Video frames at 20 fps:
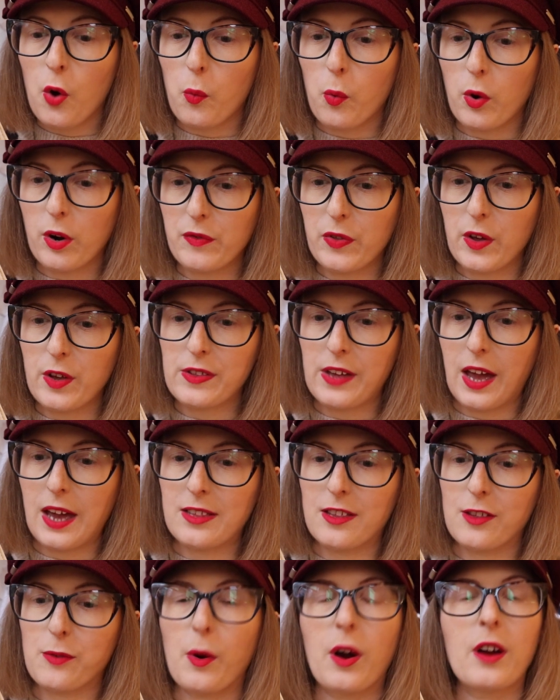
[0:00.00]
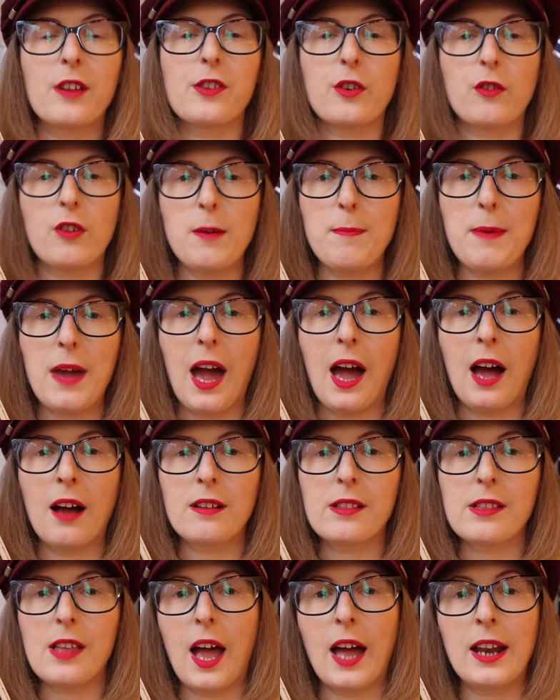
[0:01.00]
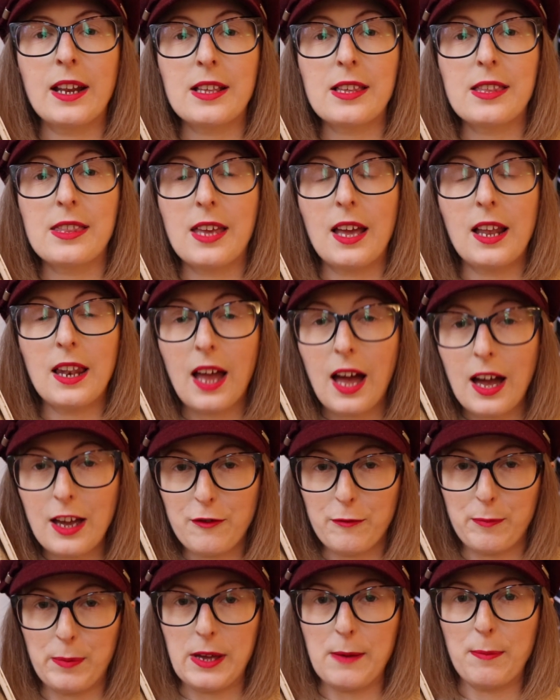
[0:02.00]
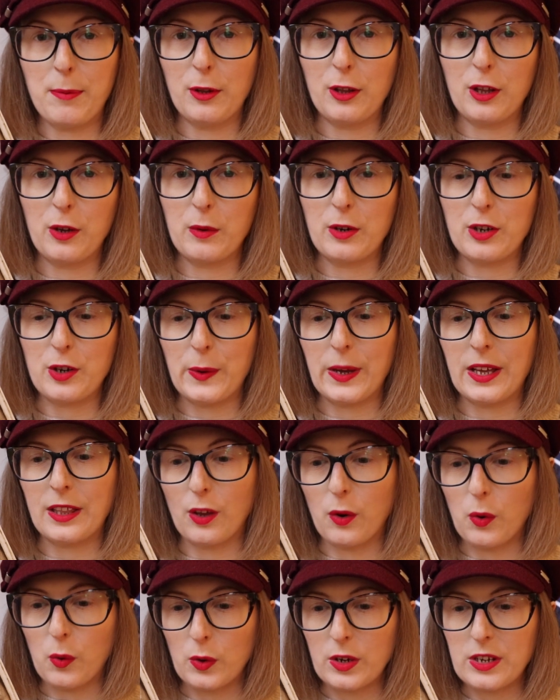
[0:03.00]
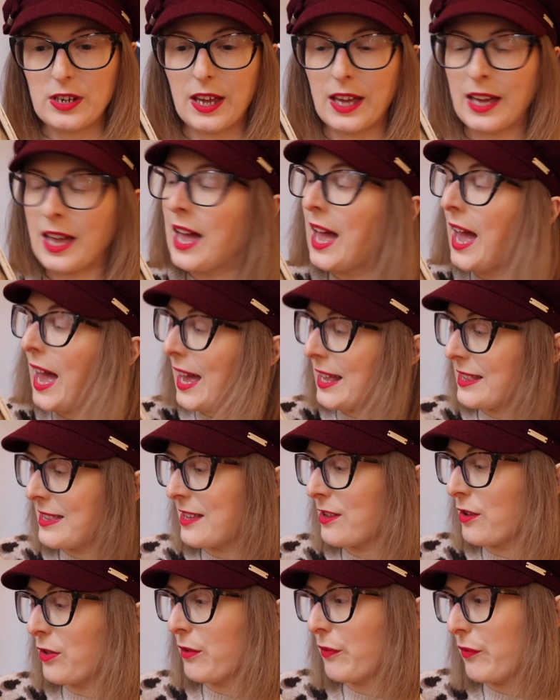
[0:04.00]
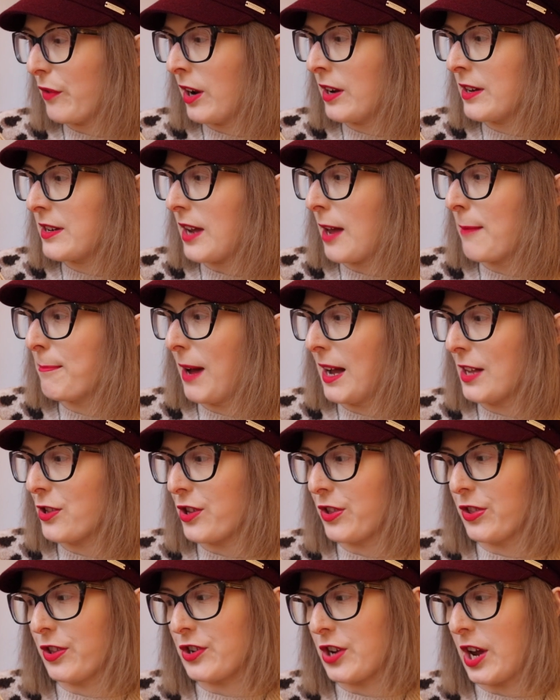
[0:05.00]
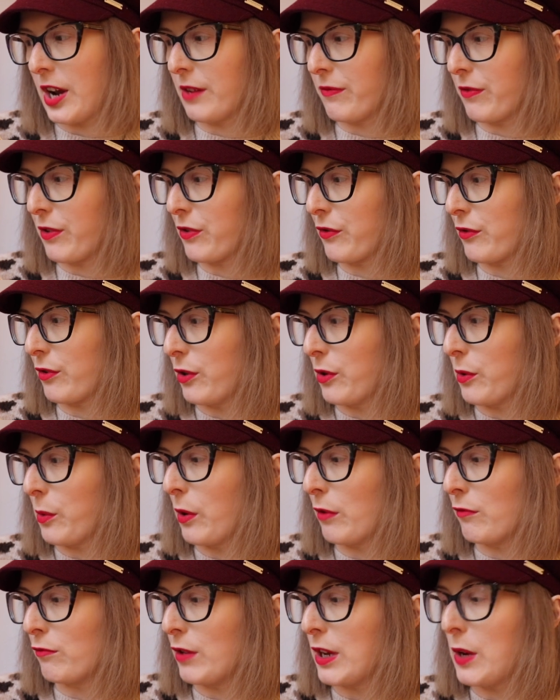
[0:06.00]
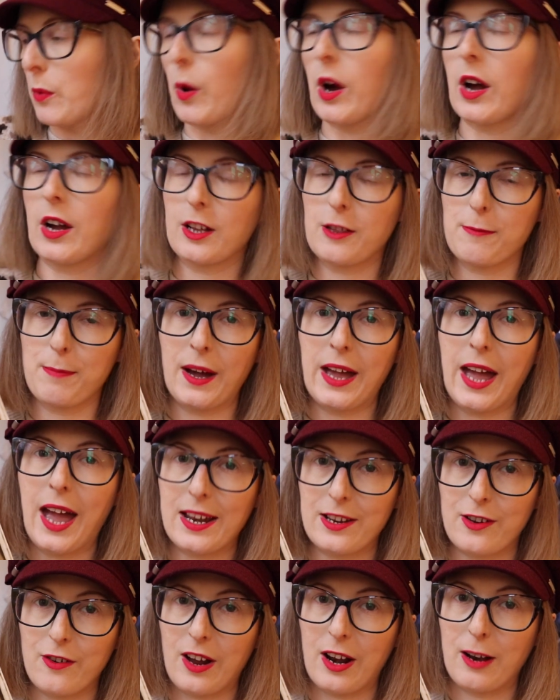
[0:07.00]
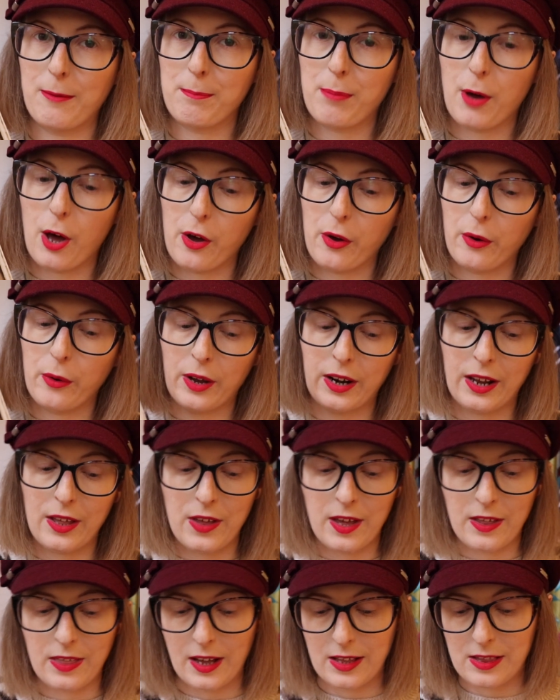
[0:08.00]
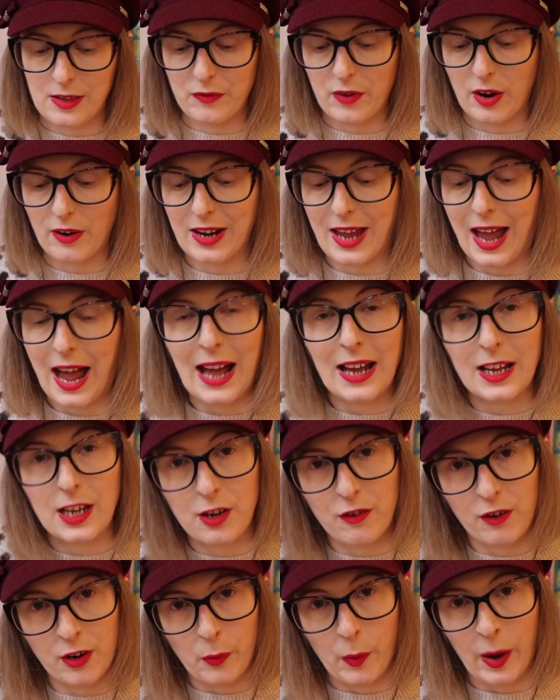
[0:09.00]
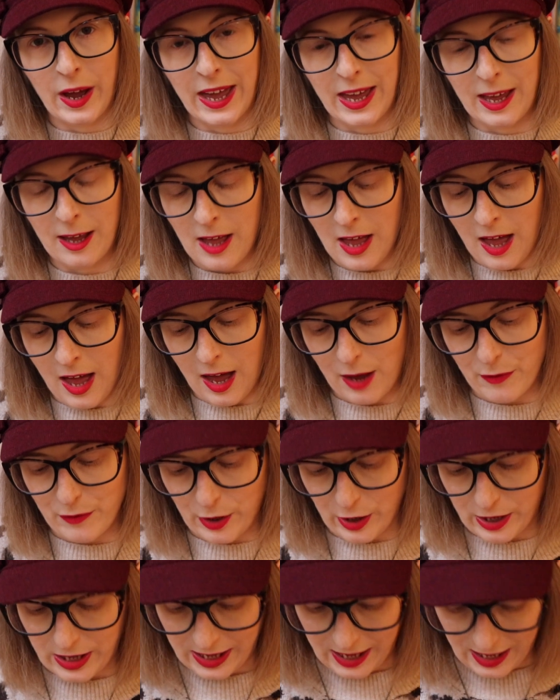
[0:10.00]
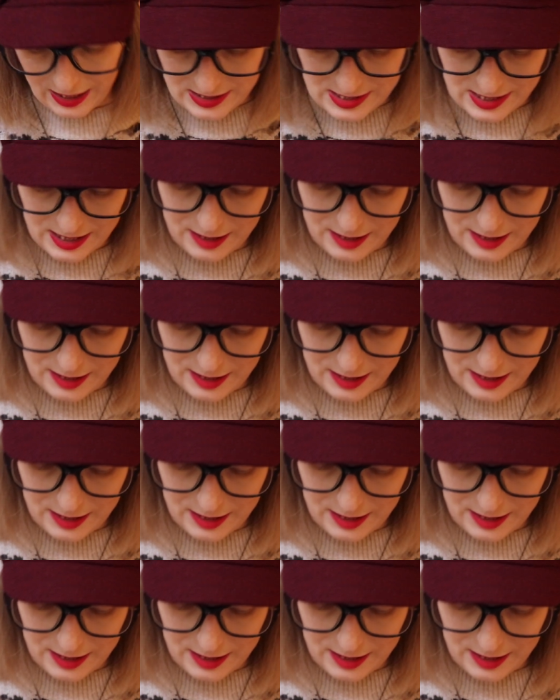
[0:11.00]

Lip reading: One of those cases where it's a creepy house and it's the alive people who are doing the haunting. It says on the front, imagine the turn of the screw reworked by Edgar Allan Poe, and I think that's a very accurate way of looking at